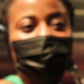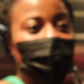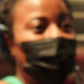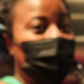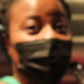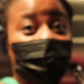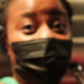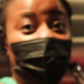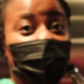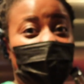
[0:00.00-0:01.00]
We ordered
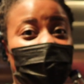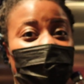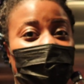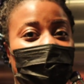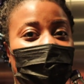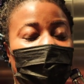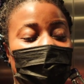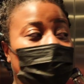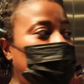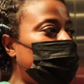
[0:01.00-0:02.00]
everything.
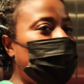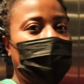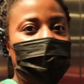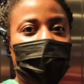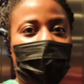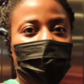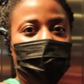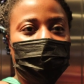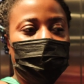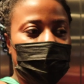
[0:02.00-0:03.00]
And that was the point, yeah.
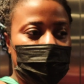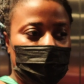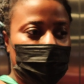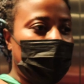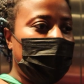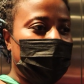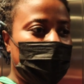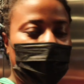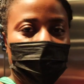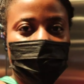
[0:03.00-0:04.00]
You must, like,
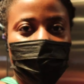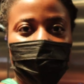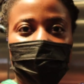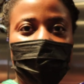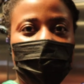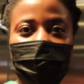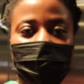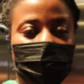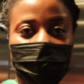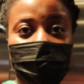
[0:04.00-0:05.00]
any little money,
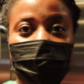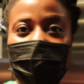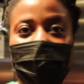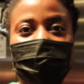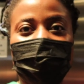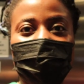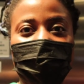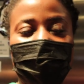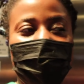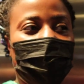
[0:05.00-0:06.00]
any little change.
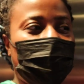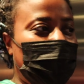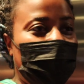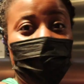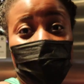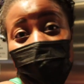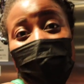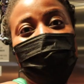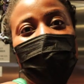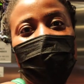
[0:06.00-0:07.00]
Nah, my
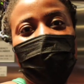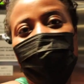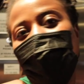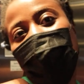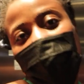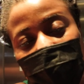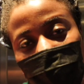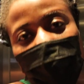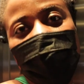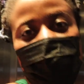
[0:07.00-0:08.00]
enjoyment. This is the most
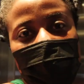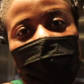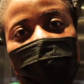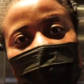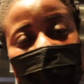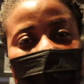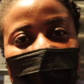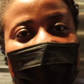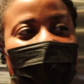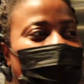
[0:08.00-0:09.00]
expensive breakfast I've ever
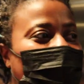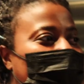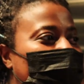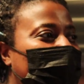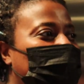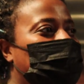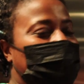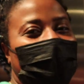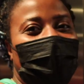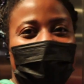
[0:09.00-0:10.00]
had.
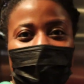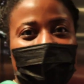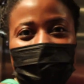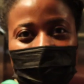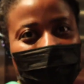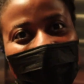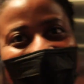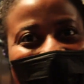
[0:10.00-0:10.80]
But it was worth